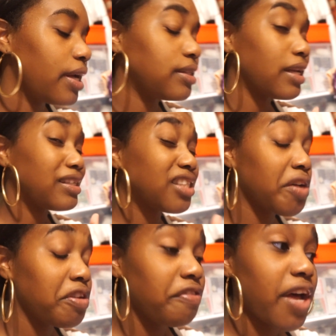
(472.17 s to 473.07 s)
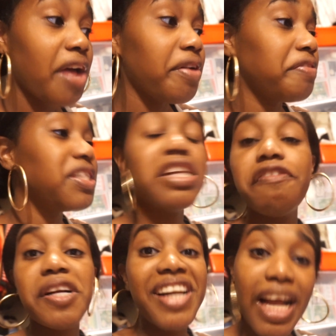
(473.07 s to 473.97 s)
it's like seventy-five dollars. I've seen it
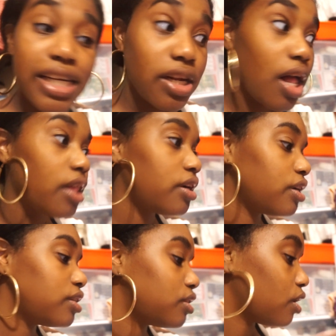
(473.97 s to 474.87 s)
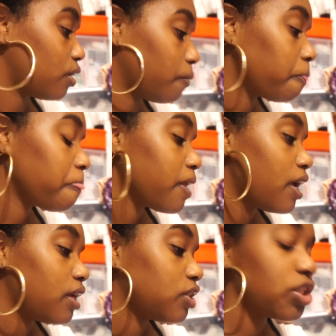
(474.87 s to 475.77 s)
for ninety dollars, so
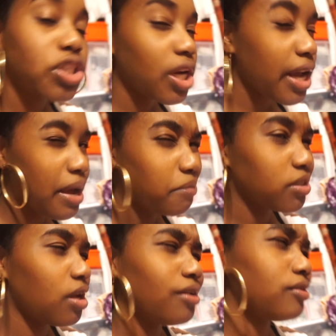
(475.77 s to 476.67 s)
just check Amazon.